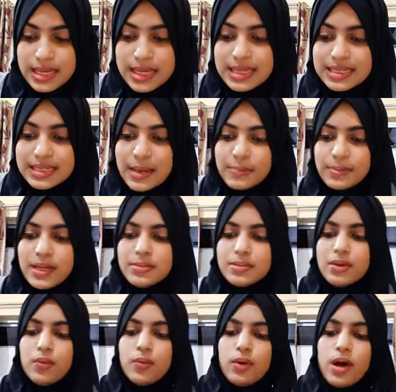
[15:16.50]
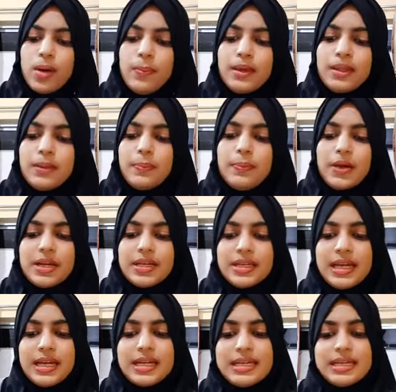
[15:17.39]
Sometimes a verb in the
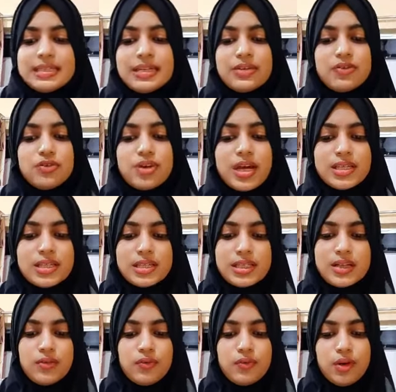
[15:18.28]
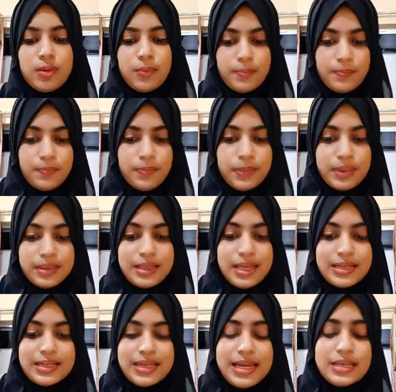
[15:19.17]
predicate is a transitive verb
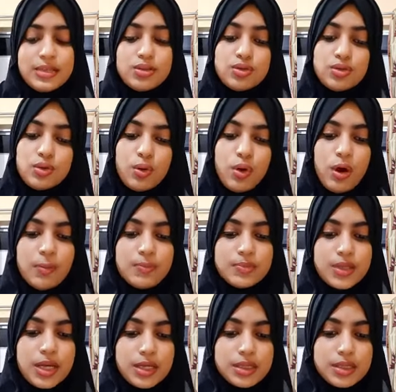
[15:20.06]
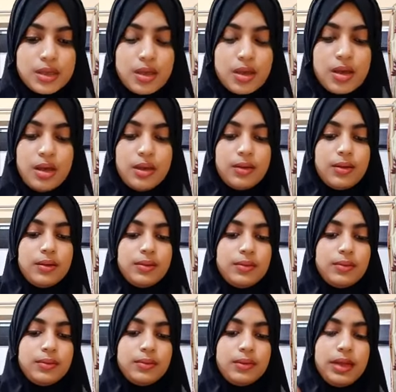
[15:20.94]
that takes two objects.
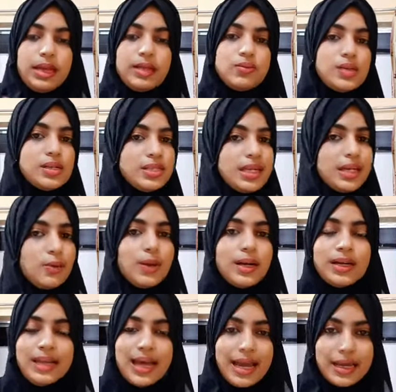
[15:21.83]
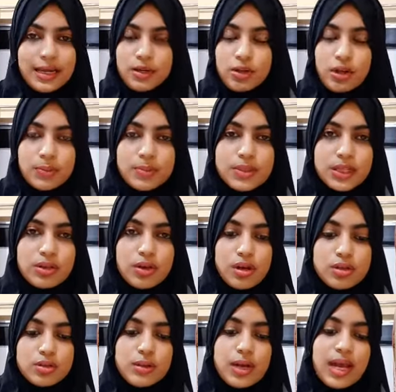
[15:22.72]
It will take one direct object
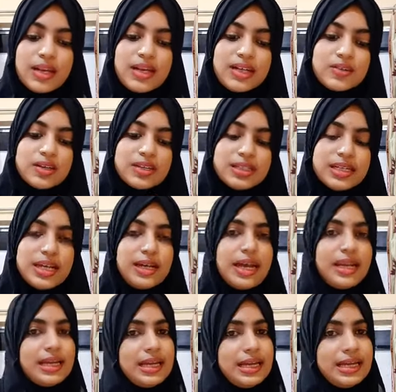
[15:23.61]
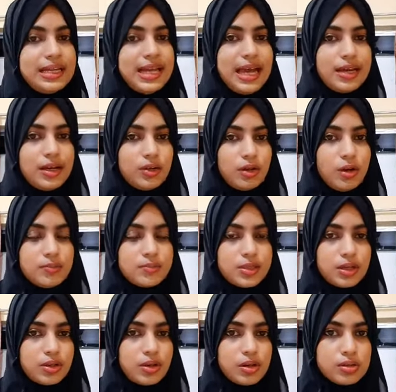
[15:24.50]
also and it will take an indirect
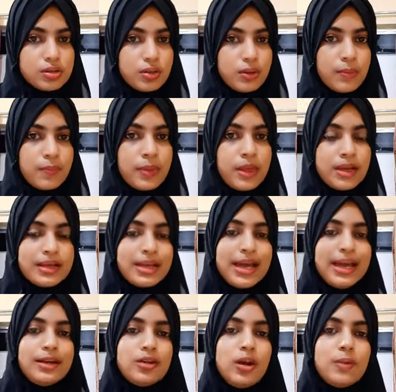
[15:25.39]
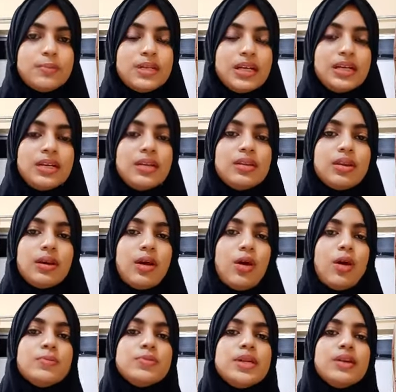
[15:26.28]
object also. Direct object, the
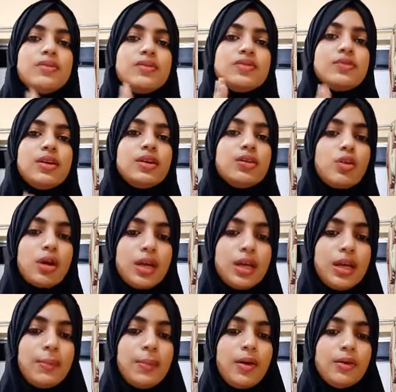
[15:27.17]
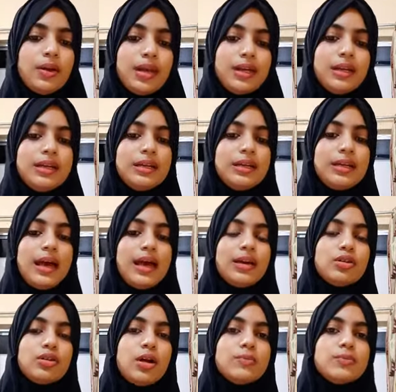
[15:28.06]
object which we are talking about, and
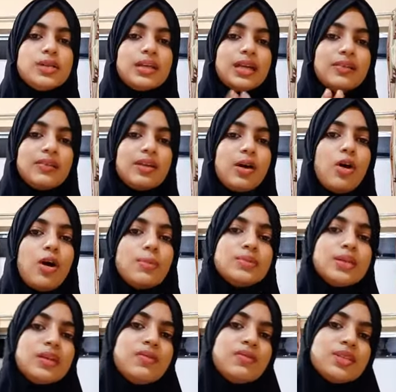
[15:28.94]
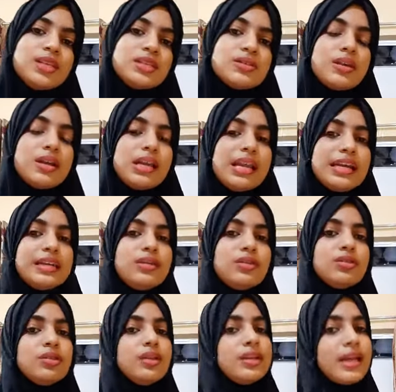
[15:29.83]
indirect object, the object which is related
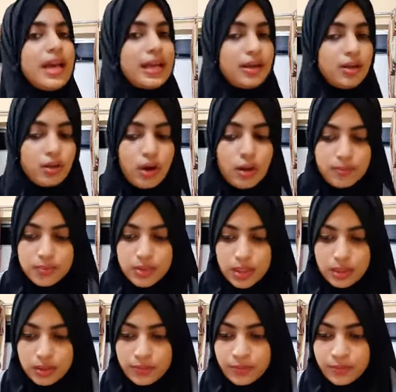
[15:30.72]
to the direct object.